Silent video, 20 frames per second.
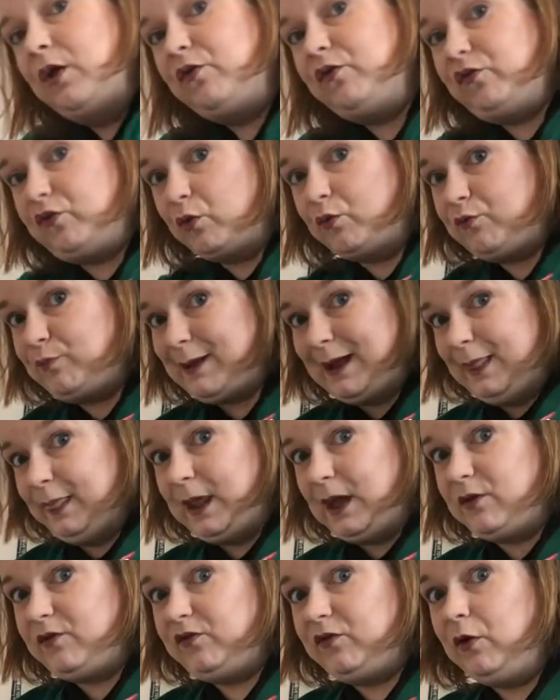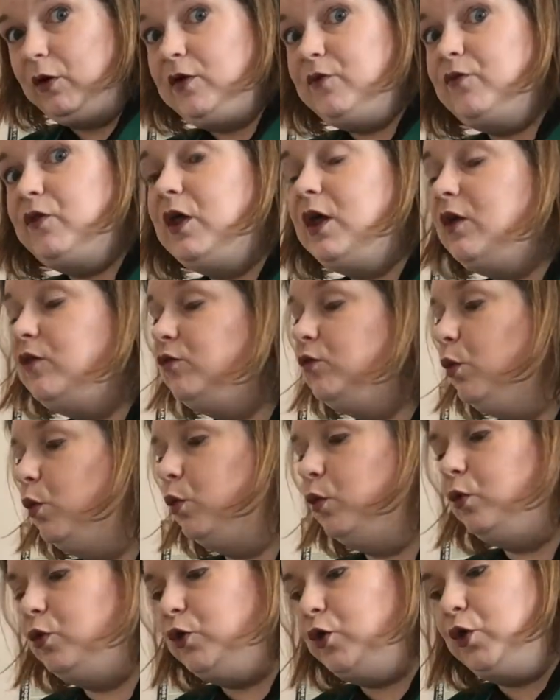Soffban the outside of this
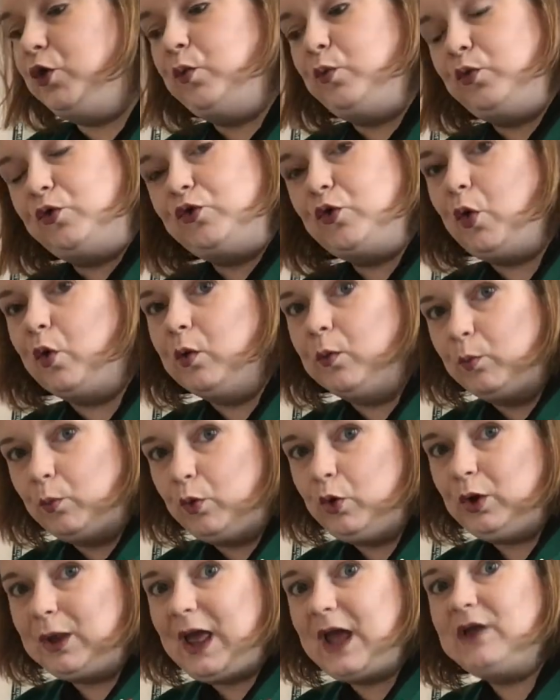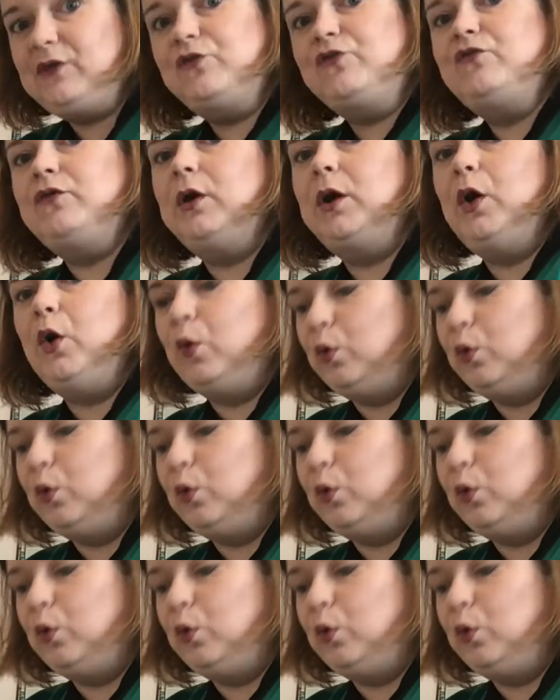or you would cotton wool extra